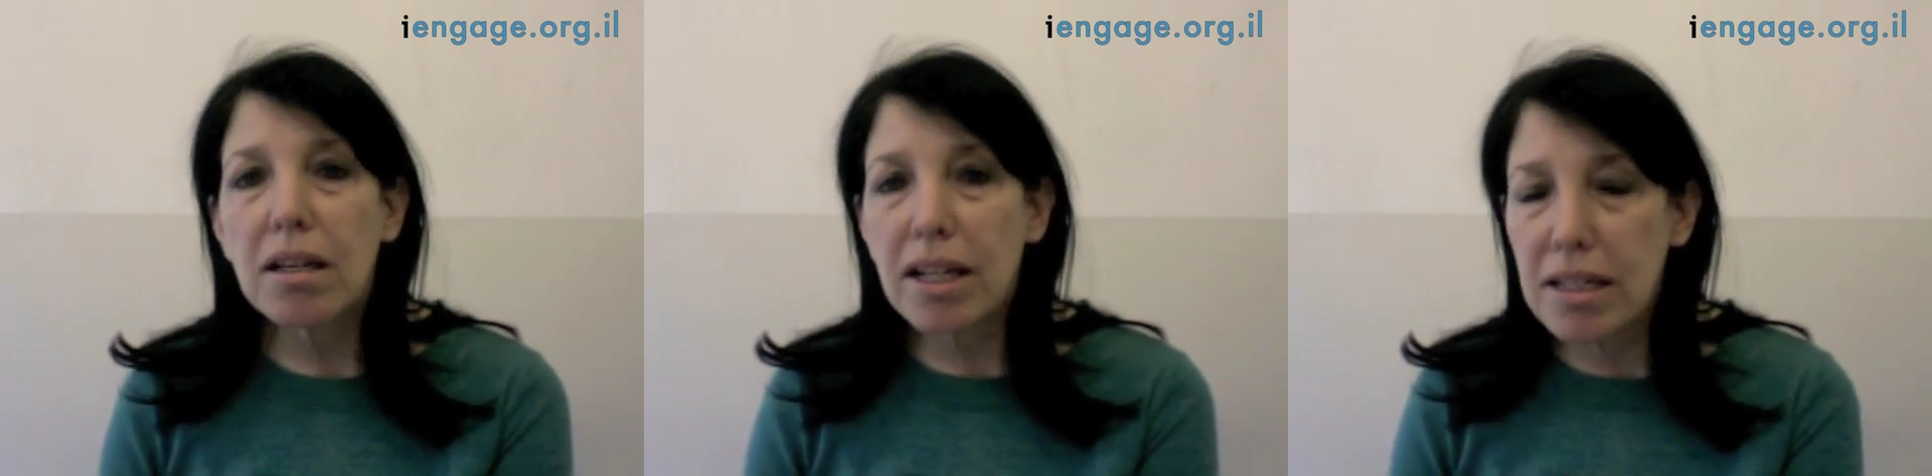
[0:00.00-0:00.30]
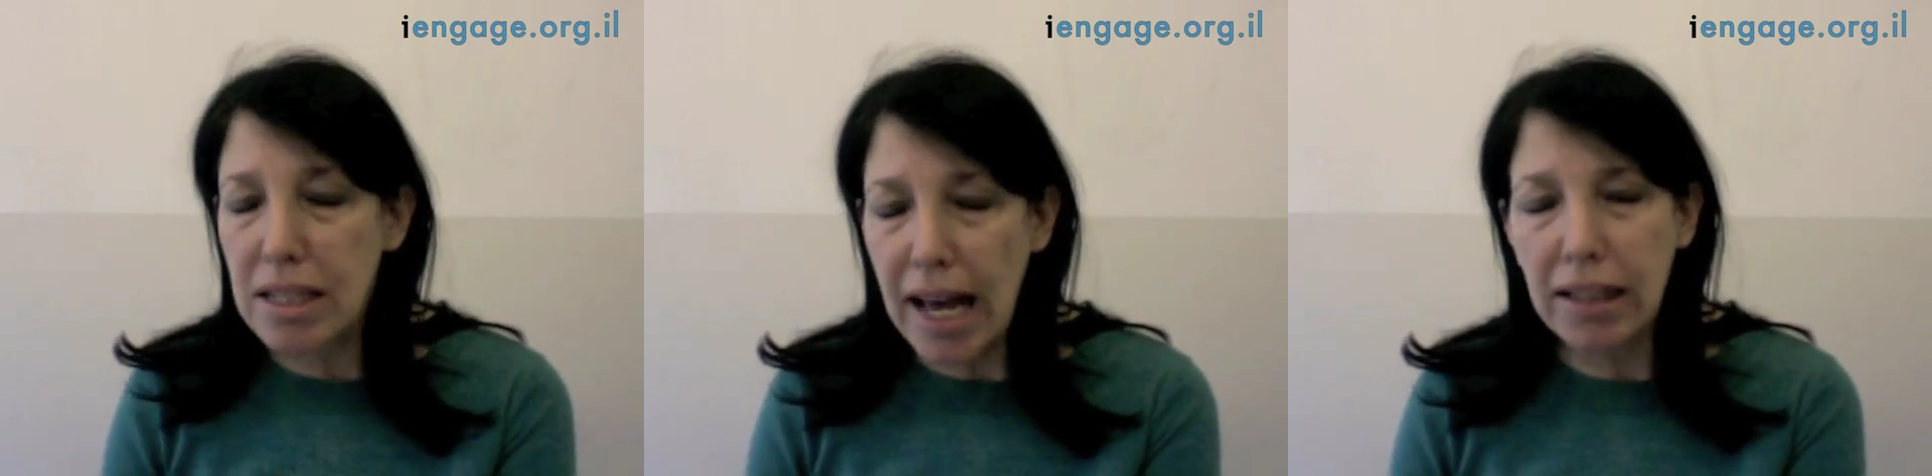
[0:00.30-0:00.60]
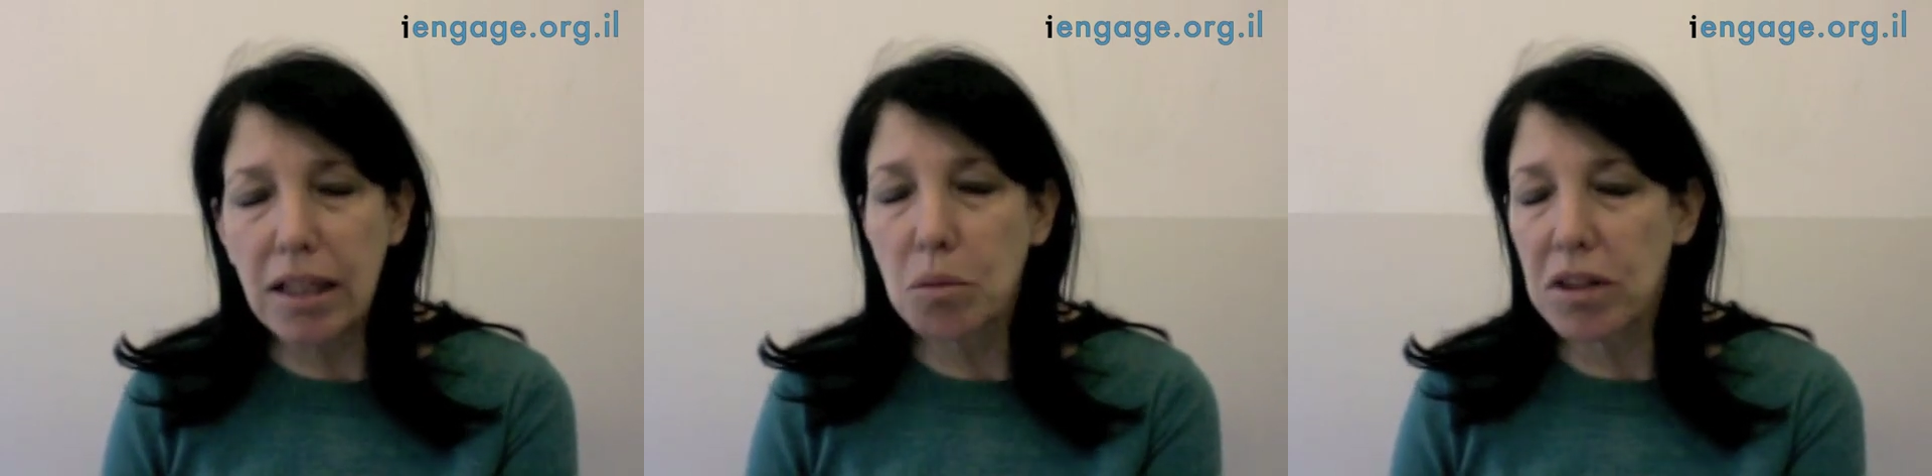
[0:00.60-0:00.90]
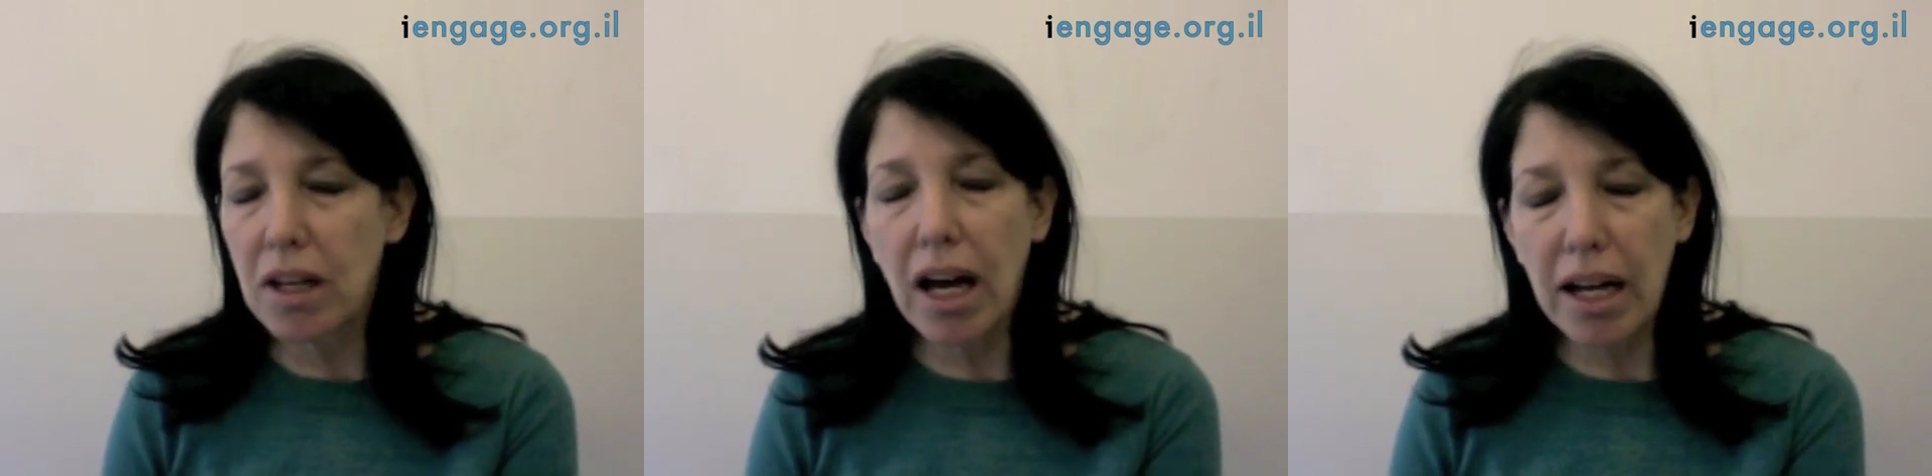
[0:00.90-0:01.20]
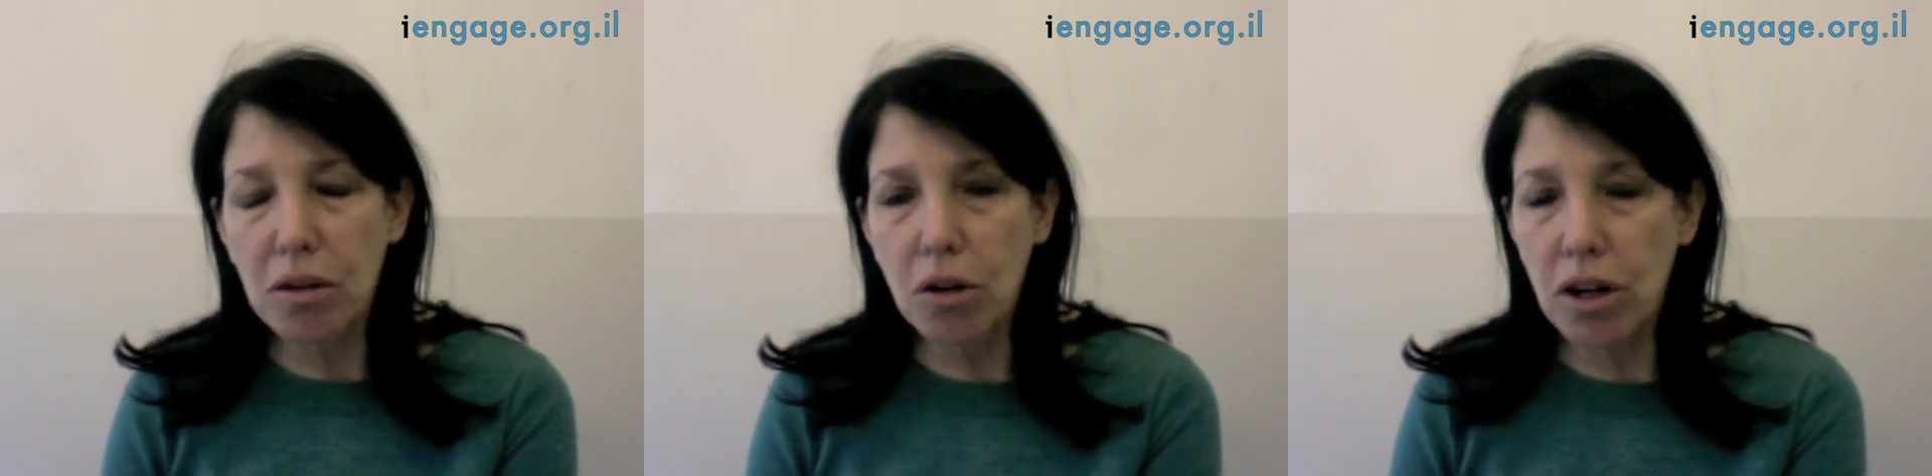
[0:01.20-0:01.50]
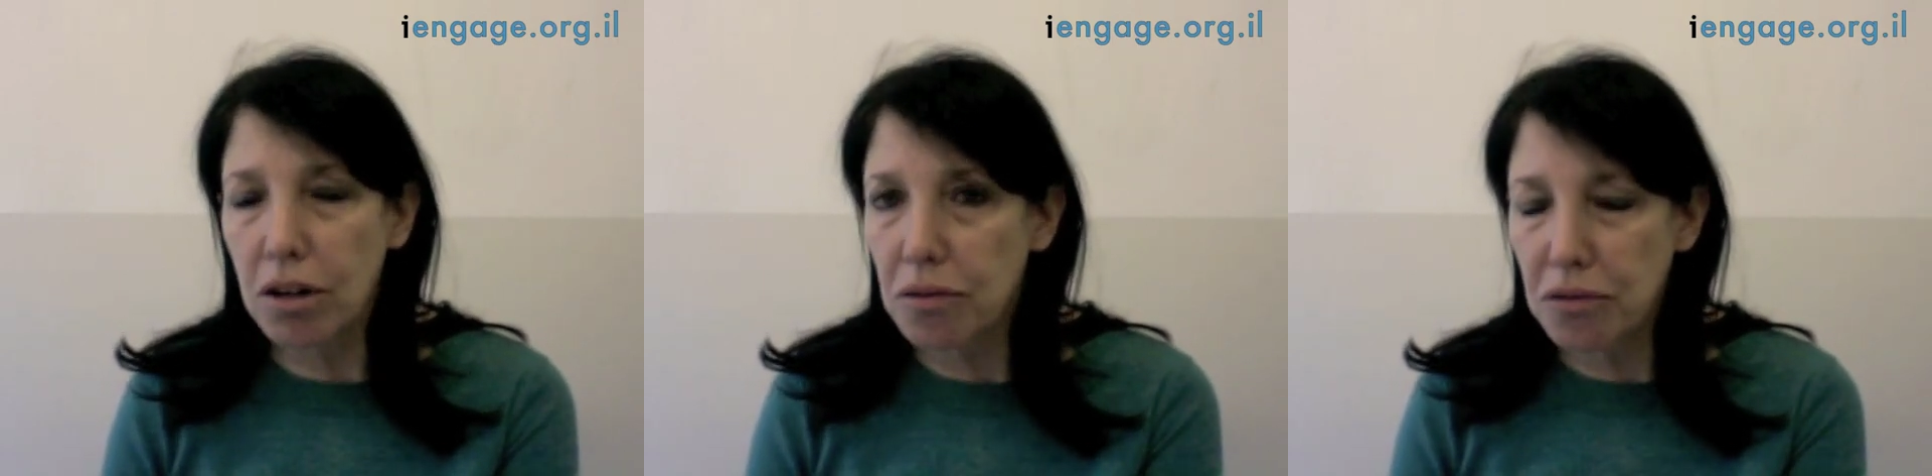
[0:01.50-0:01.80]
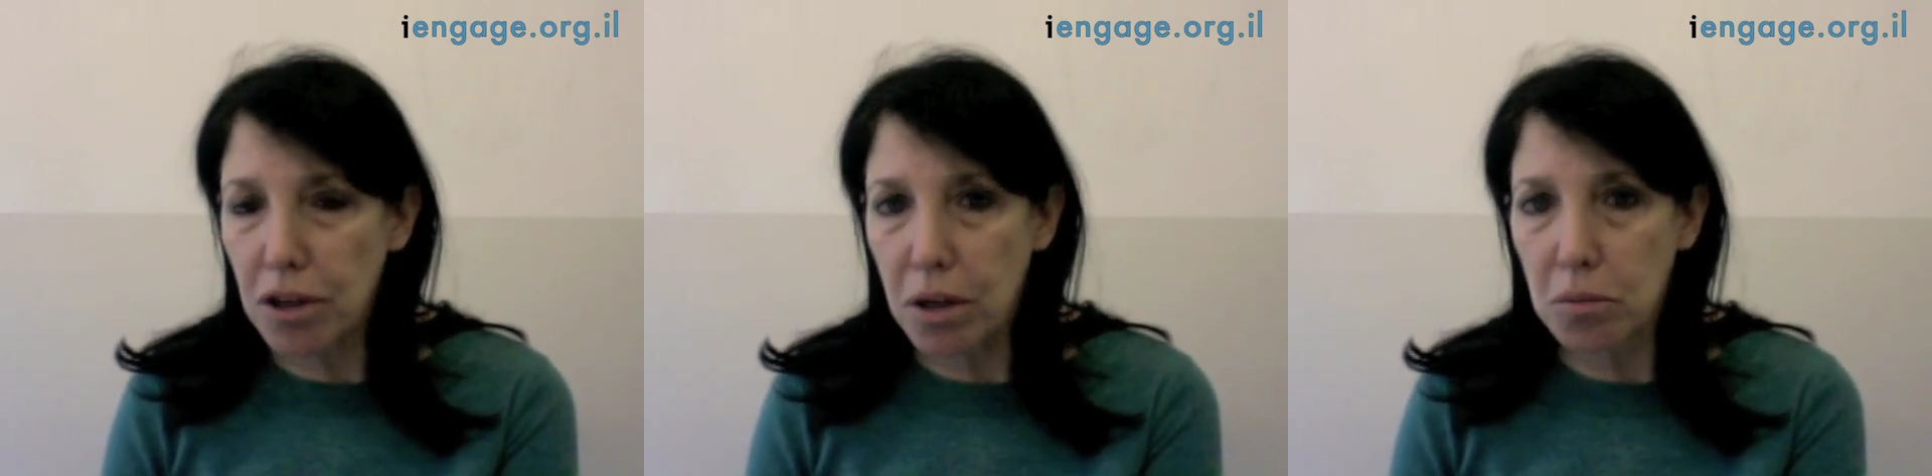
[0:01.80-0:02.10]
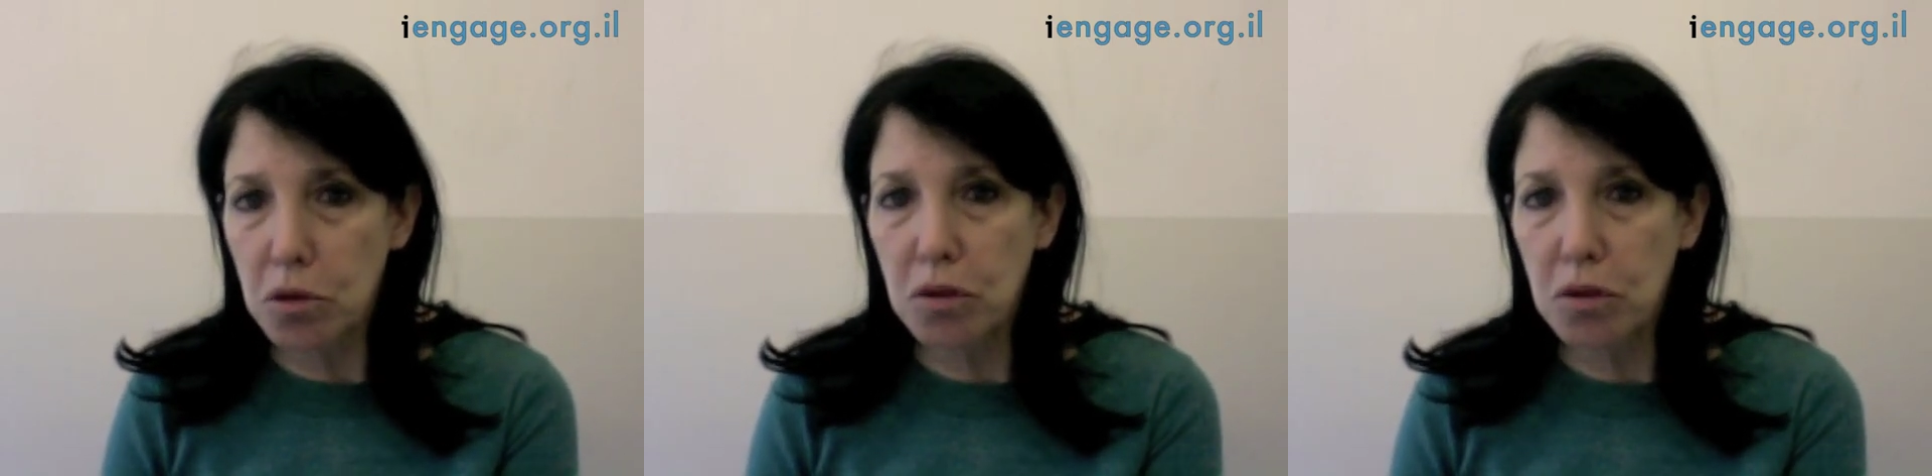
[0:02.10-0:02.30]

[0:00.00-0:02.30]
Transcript: exactly what the High Court affirmed,